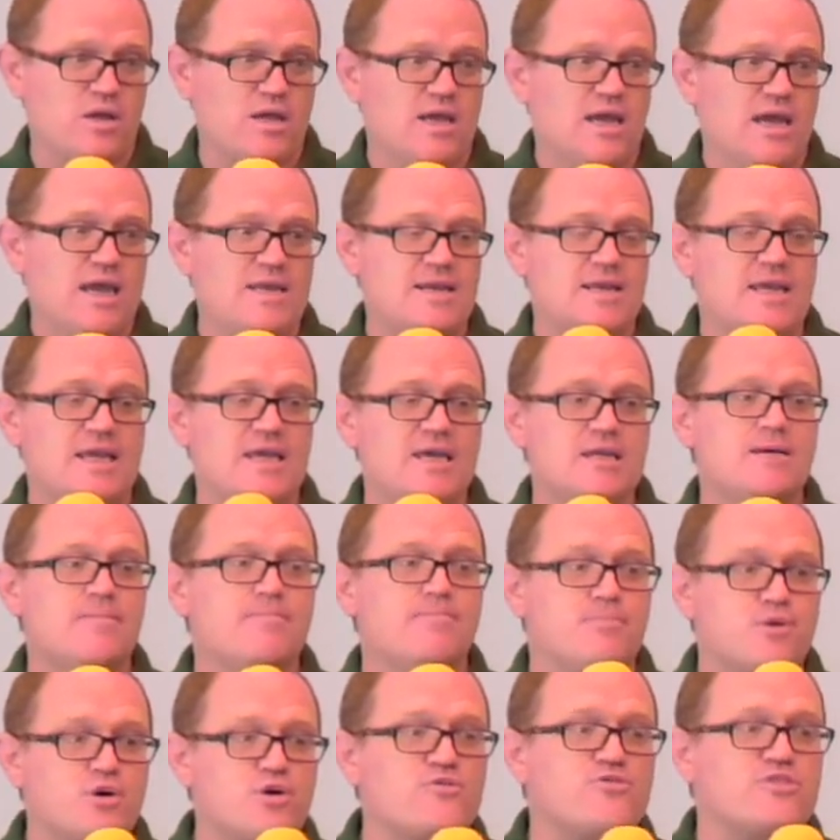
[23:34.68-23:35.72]
And in a
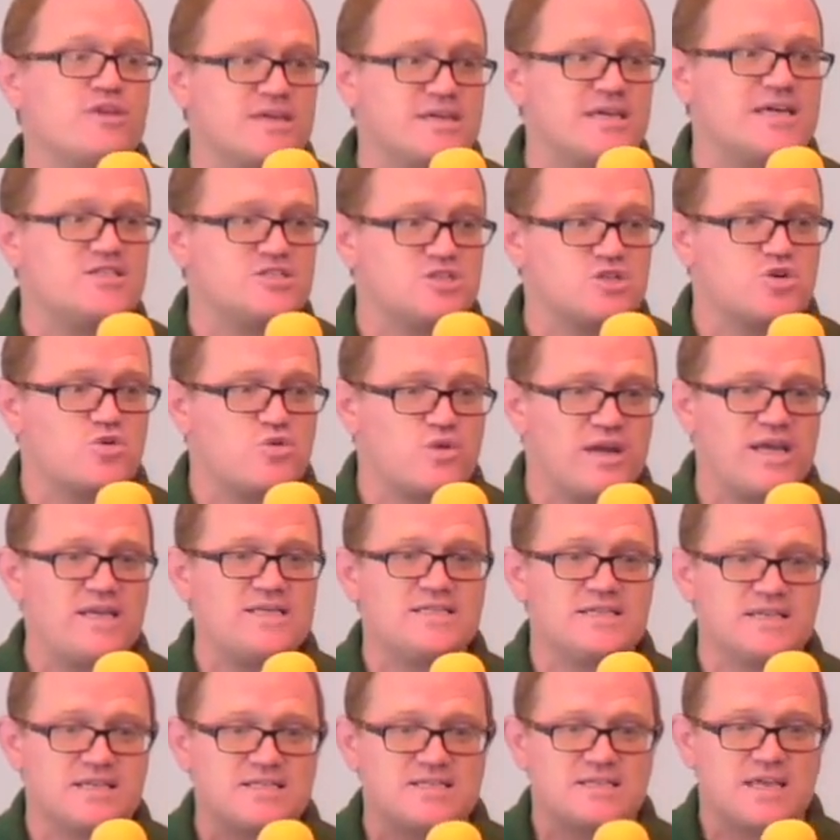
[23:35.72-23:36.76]
birth, it gets
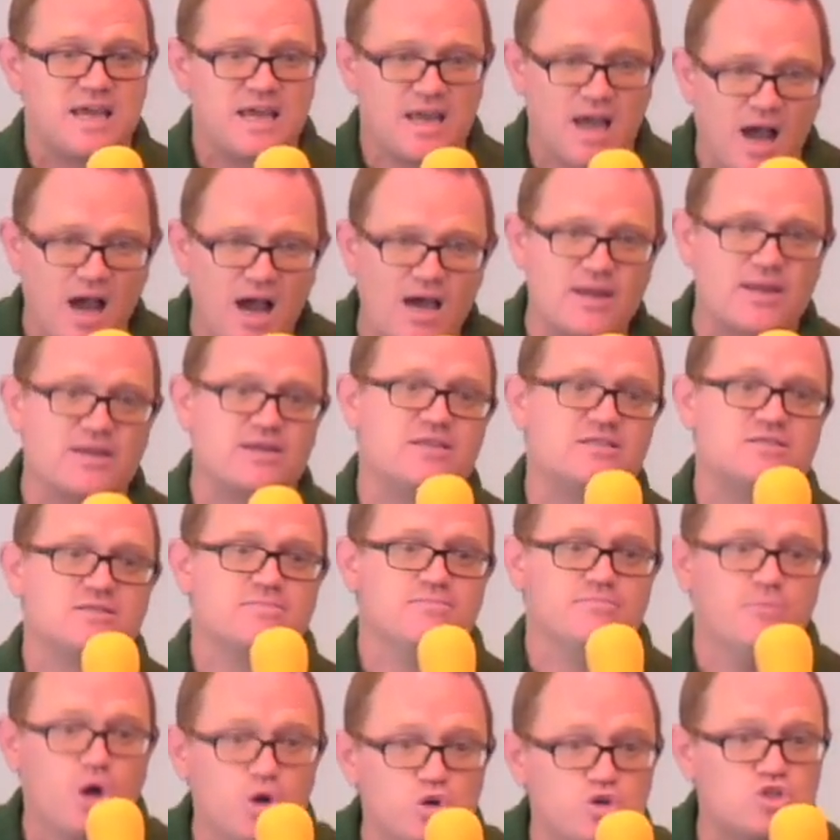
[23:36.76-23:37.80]
crazy. It's chaotic. It's
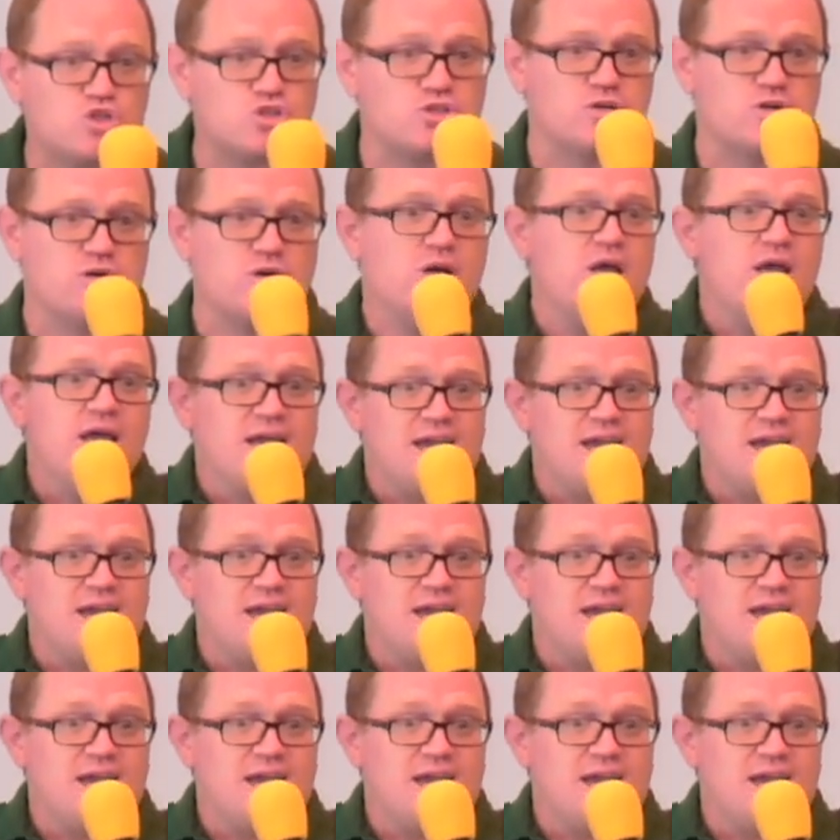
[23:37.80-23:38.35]
emotional.